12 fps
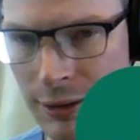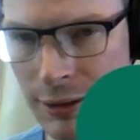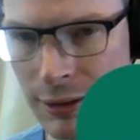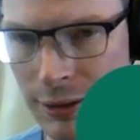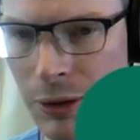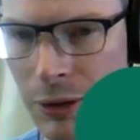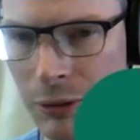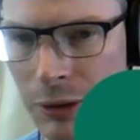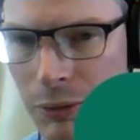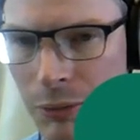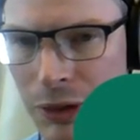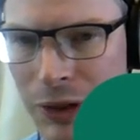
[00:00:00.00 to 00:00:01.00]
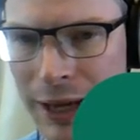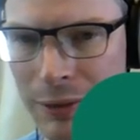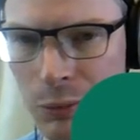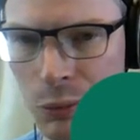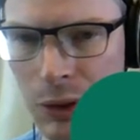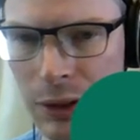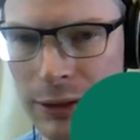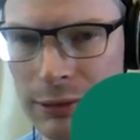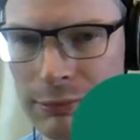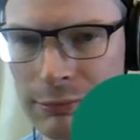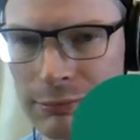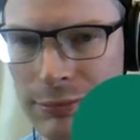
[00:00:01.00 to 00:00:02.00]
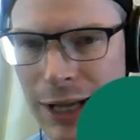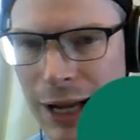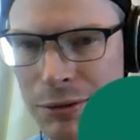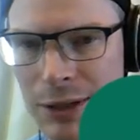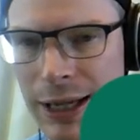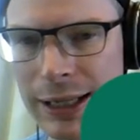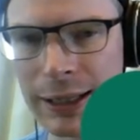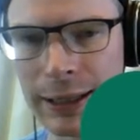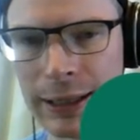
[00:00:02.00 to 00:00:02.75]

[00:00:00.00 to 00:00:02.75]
if you don't know what that word sounds like.